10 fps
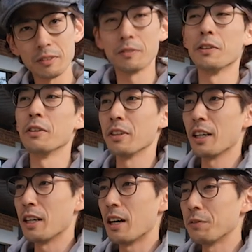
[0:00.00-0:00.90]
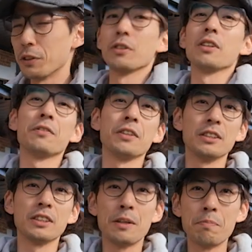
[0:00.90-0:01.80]
for the
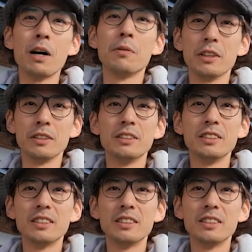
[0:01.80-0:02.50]
photographers in Melbourne.